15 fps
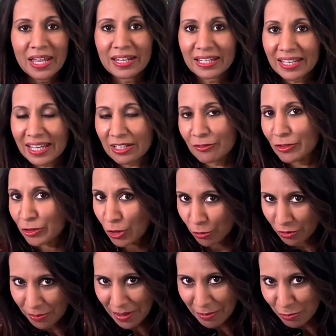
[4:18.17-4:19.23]
And again, if you
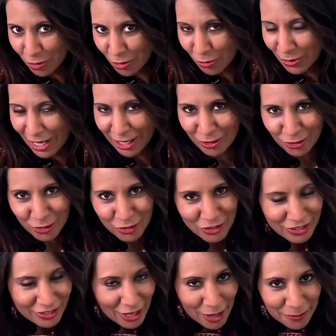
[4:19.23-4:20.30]
don't remember what
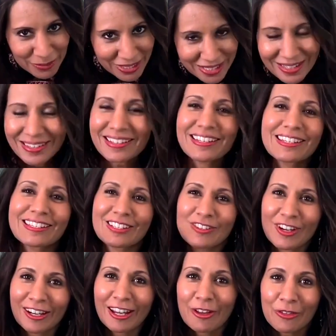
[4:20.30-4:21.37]
estrogen dominance is,
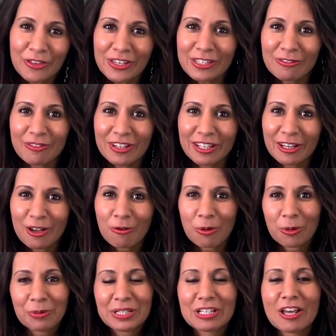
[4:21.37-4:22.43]
check out this video
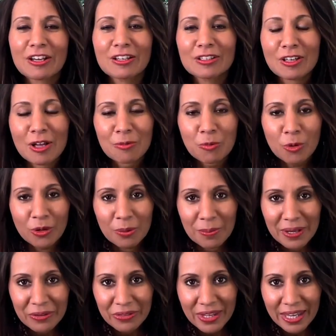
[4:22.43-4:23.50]
where we talk a lot more about